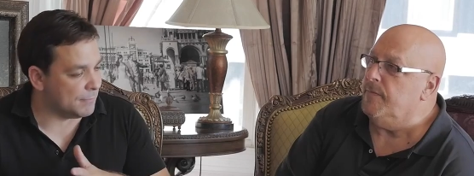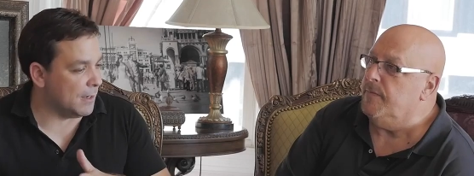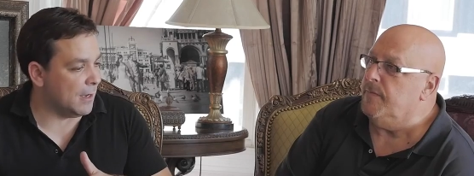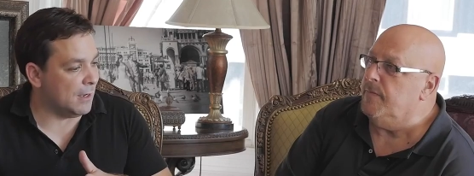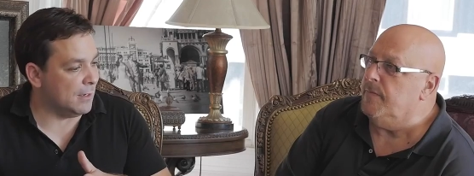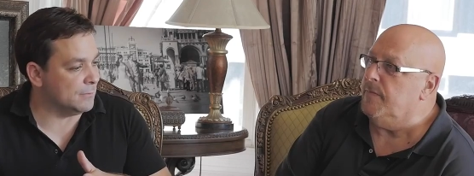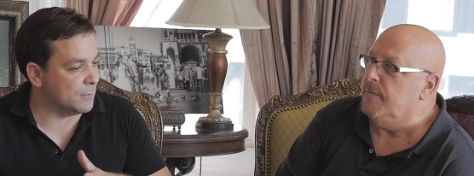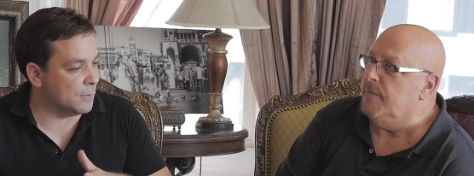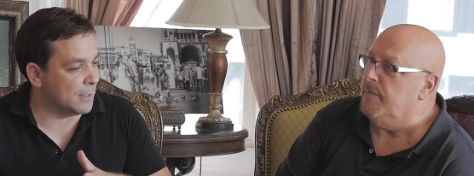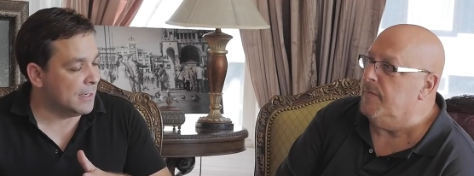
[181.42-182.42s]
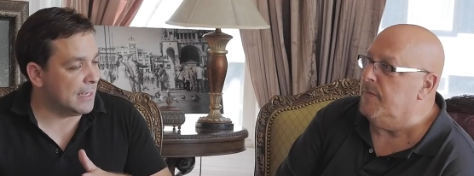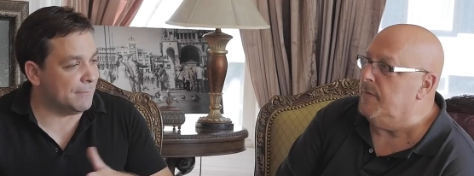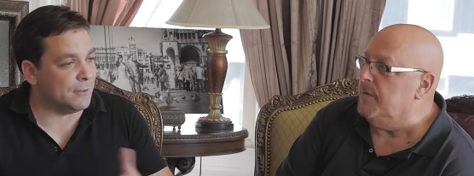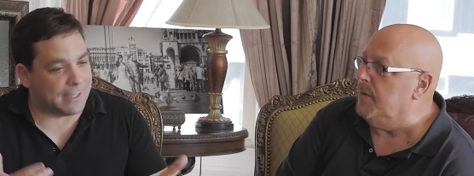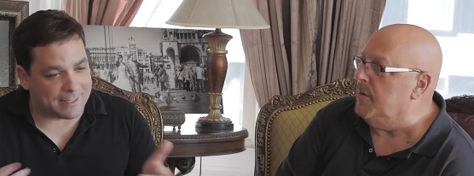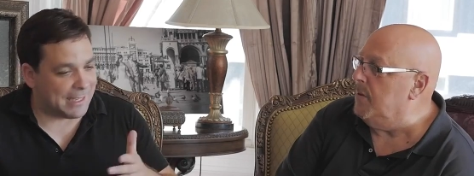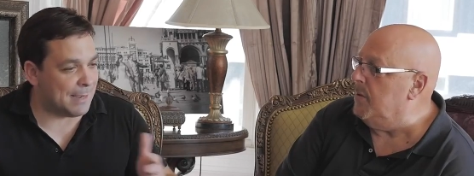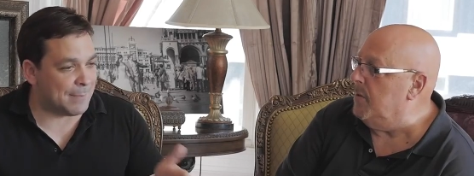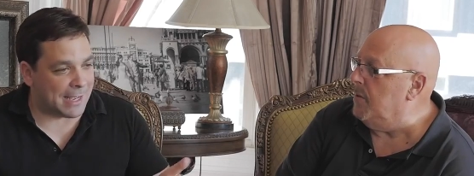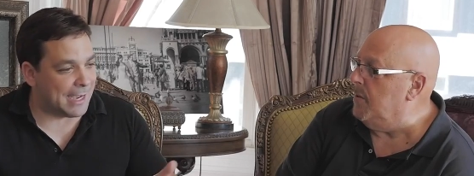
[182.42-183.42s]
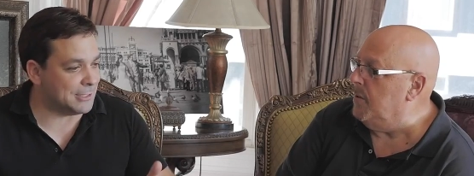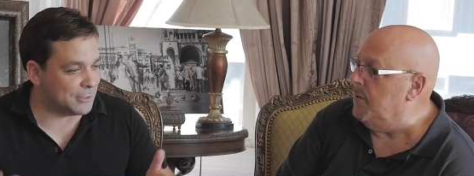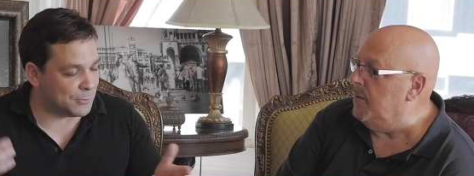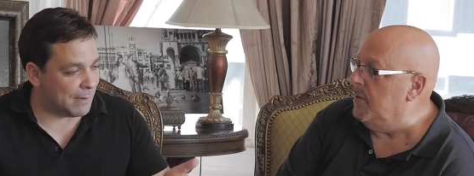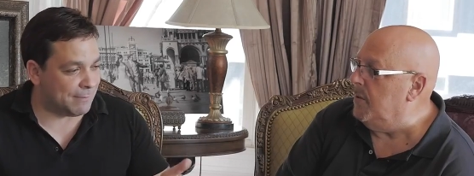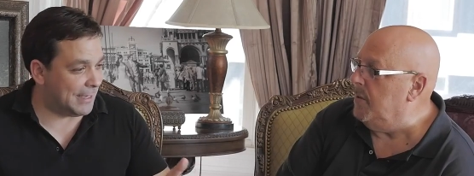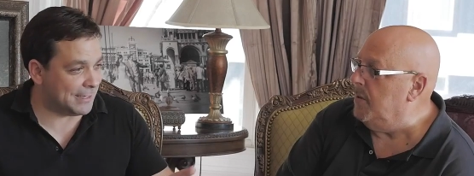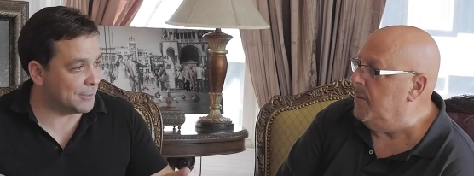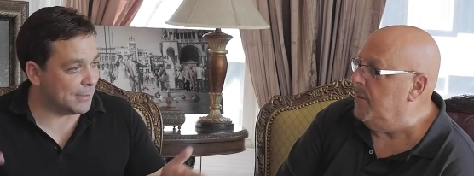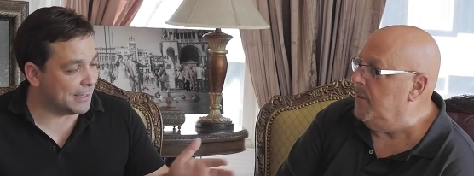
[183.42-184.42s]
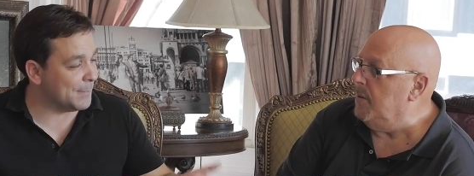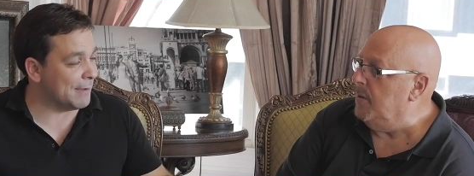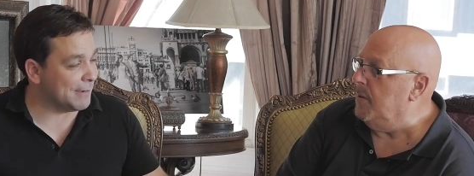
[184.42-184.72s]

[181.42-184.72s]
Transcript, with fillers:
Speaker 1: of, or even though they claim that I just do everything and don't let them have